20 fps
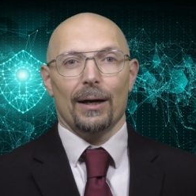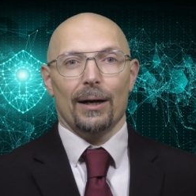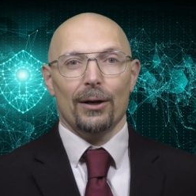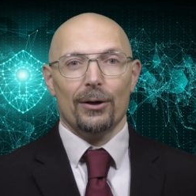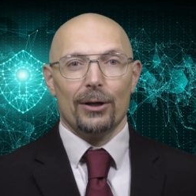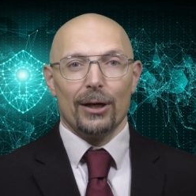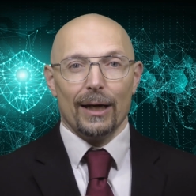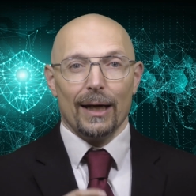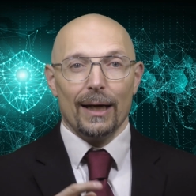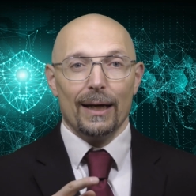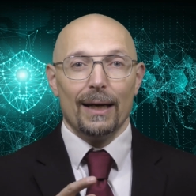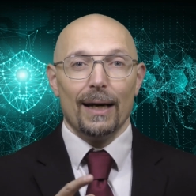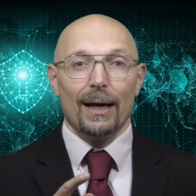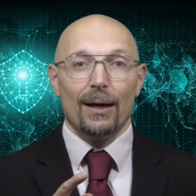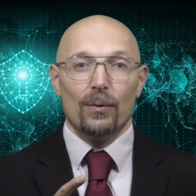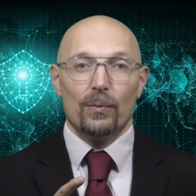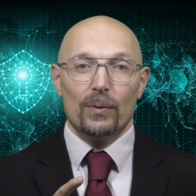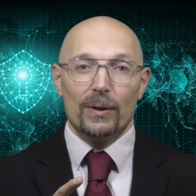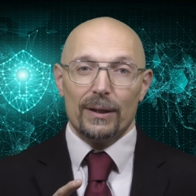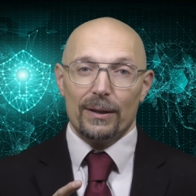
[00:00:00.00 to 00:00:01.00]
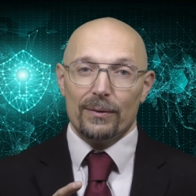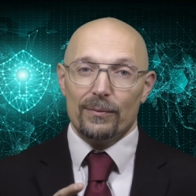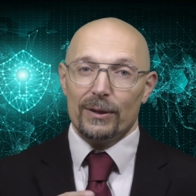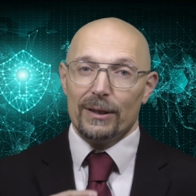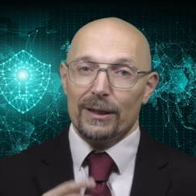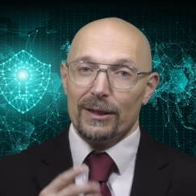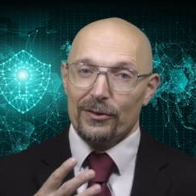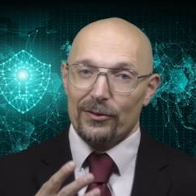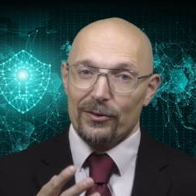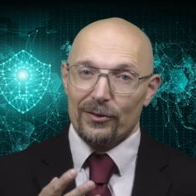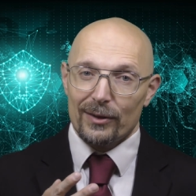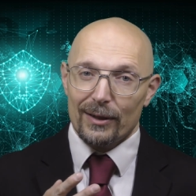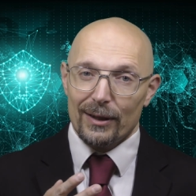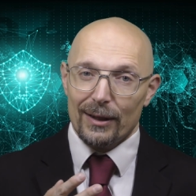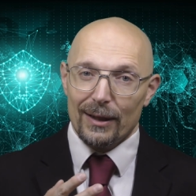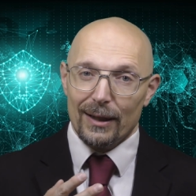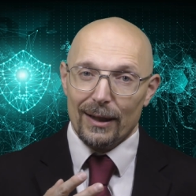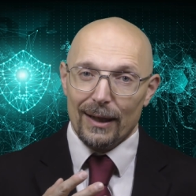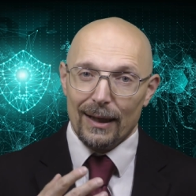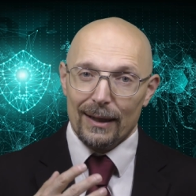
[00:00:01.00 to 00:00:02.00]
Okay, and now with, with this
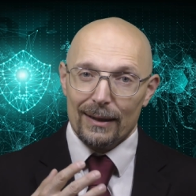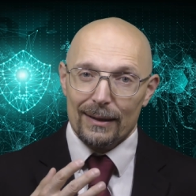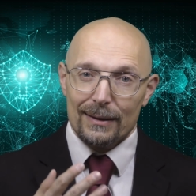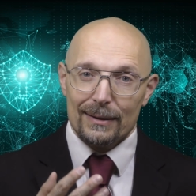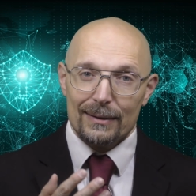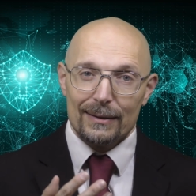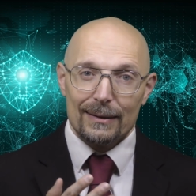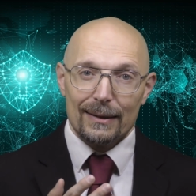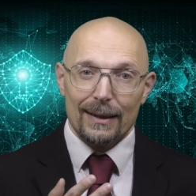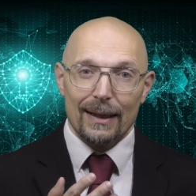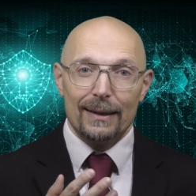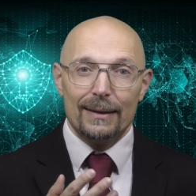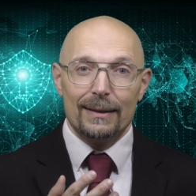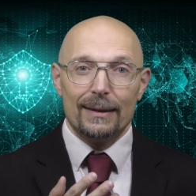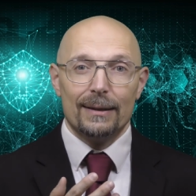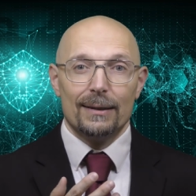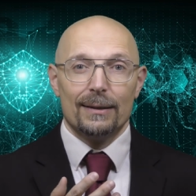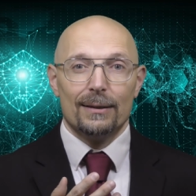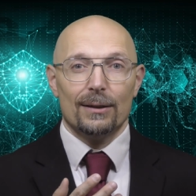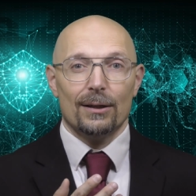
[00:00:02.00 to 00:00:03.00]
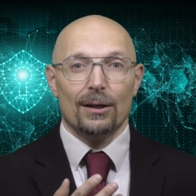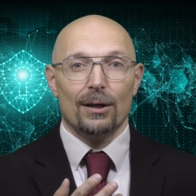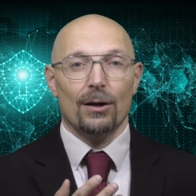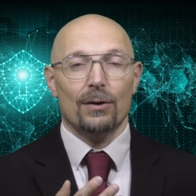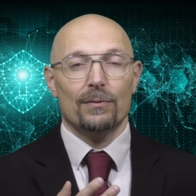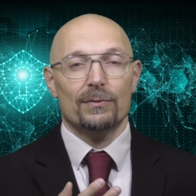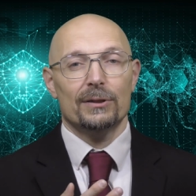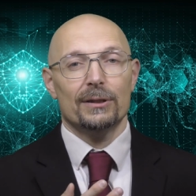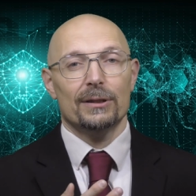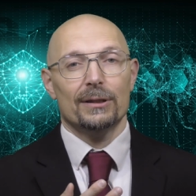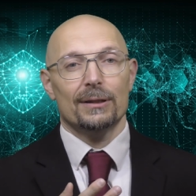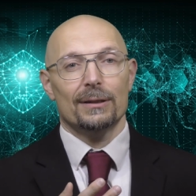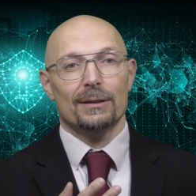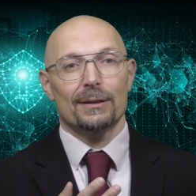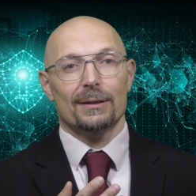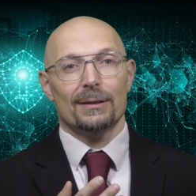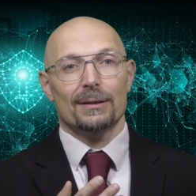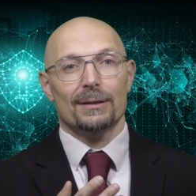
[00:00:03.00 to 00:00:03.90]
understanding of the